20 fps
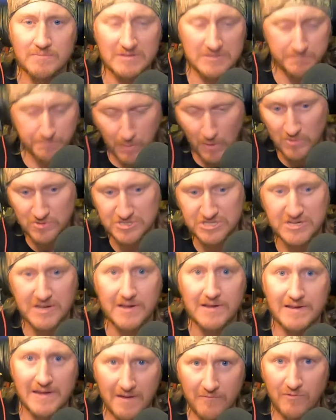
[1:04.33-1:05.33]
It's
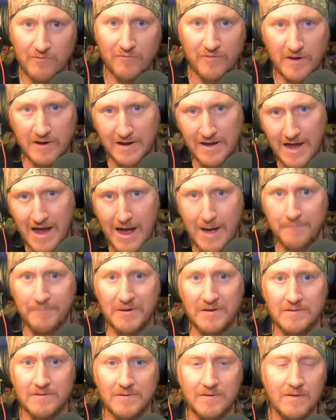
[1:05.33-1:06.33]
bullshit. Never fucking
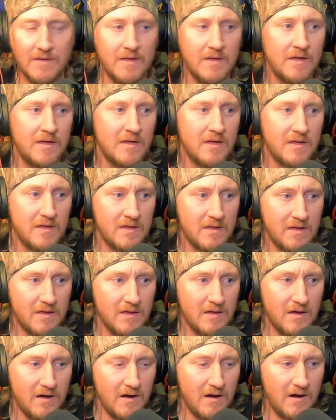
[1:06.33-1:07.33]
happened.
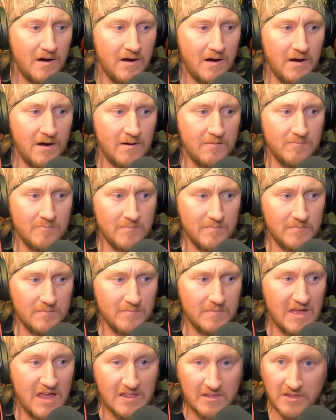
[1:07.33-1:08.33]

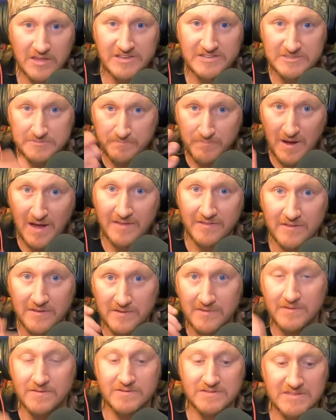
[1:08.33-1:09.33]
At least by
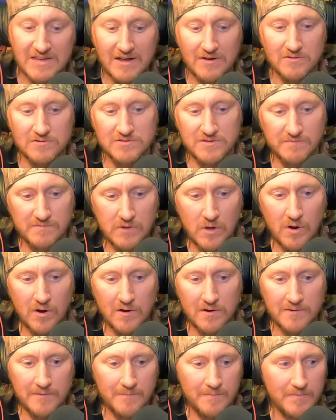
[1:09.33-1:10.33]
the standards of
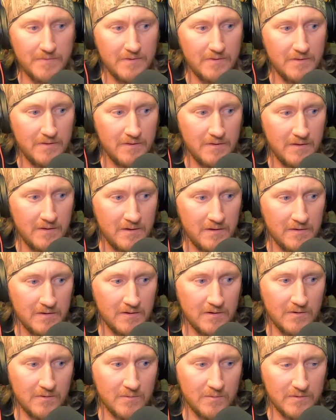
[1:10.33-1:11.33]
law.
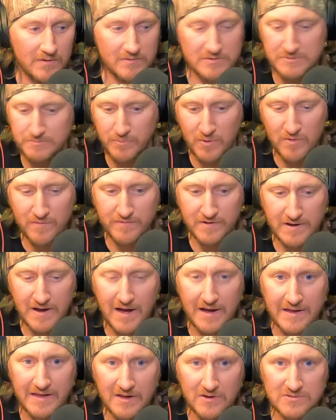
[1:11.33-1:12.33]
It was proven
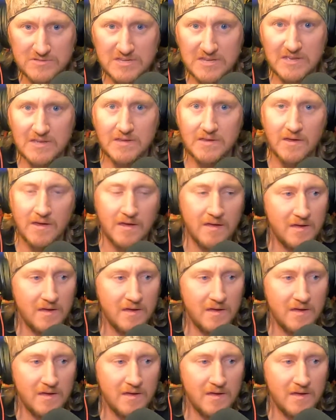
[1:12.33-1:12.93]
not guilty.